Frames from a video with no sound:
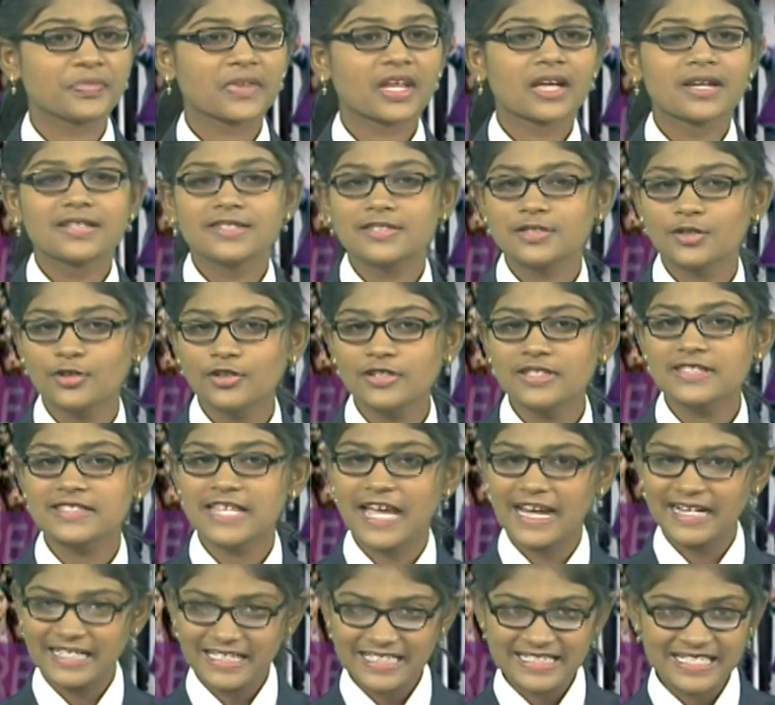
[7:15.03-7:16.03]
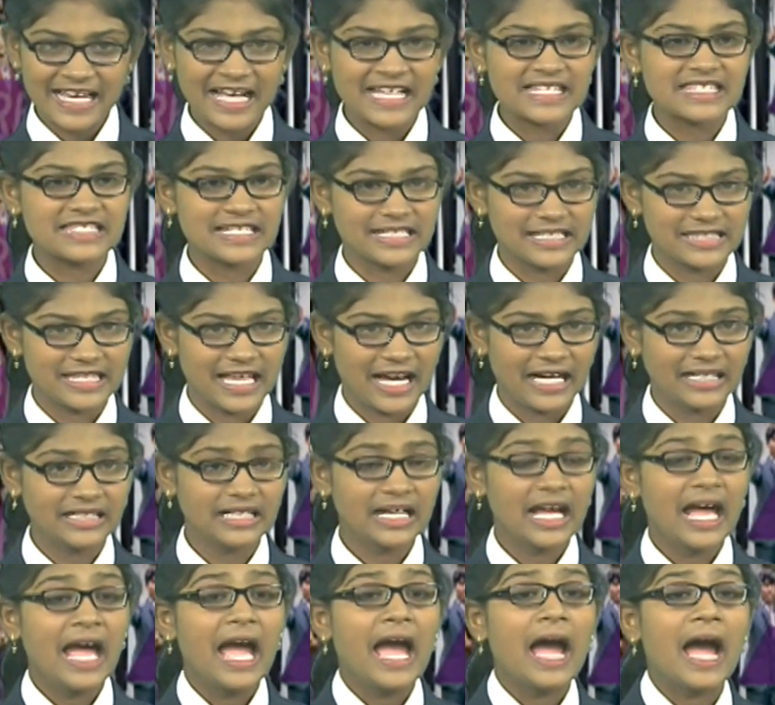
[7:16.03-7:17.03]
So scientists had said that
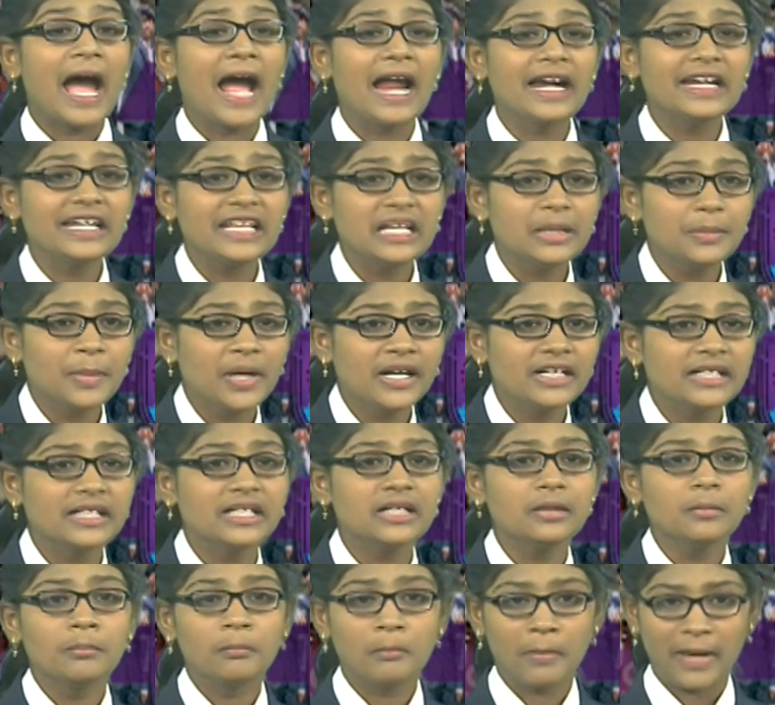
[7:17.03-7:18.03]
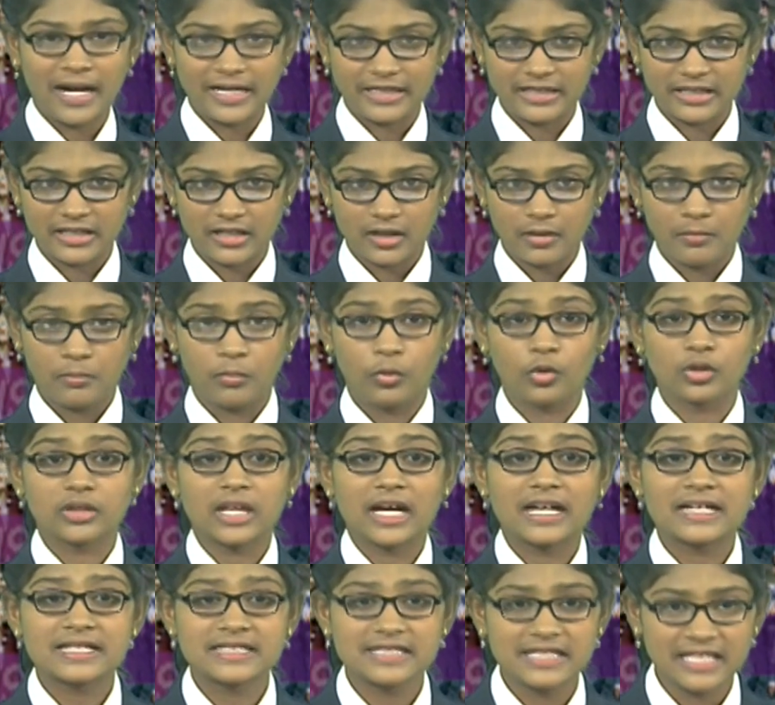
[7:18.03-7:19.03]
antimatter, matter, both are
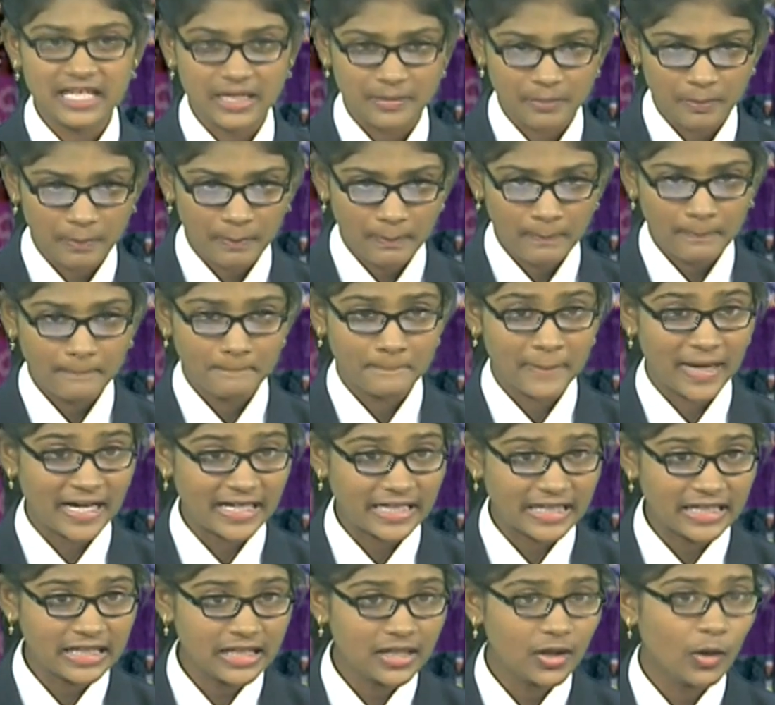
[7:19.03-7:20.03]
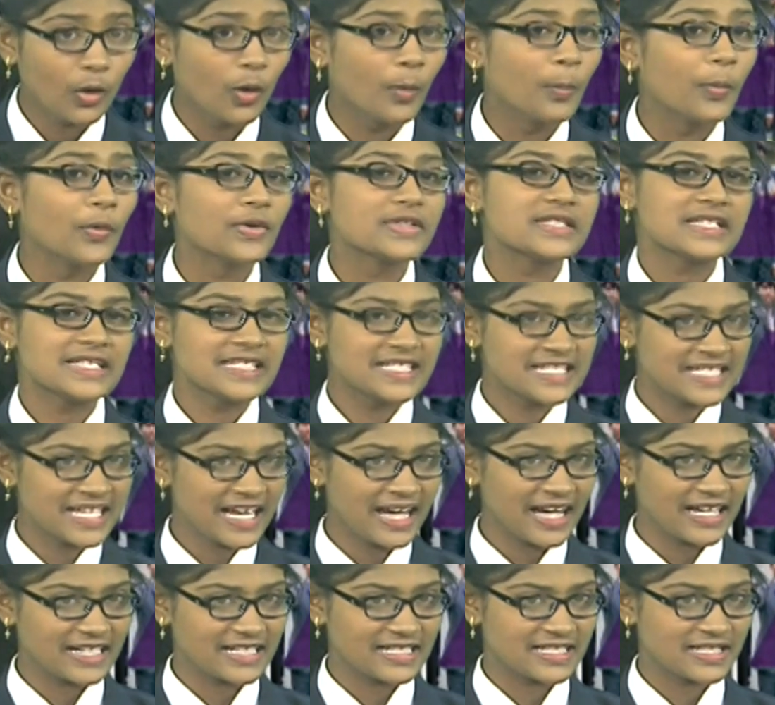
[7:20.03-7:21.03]
same but in opposite
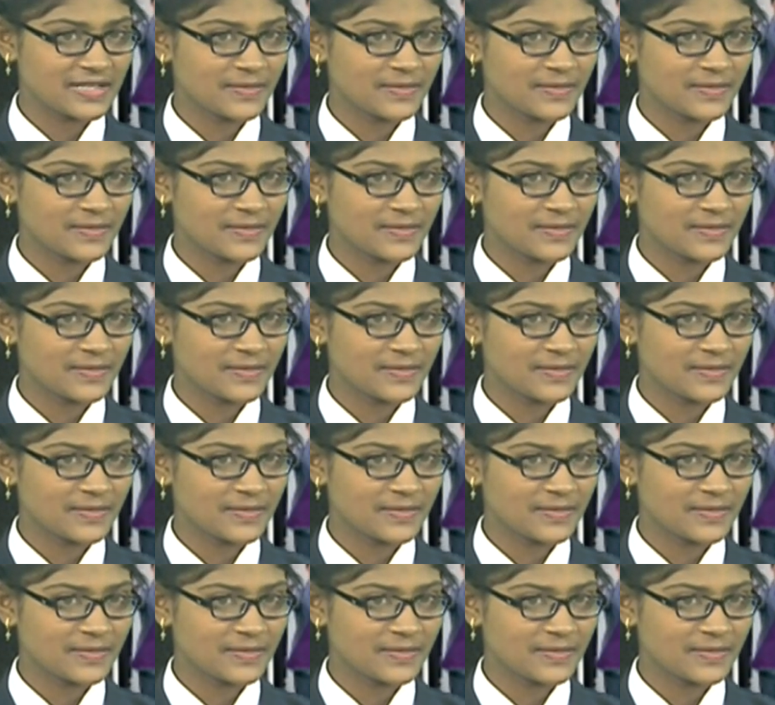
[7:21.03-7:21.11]
charge.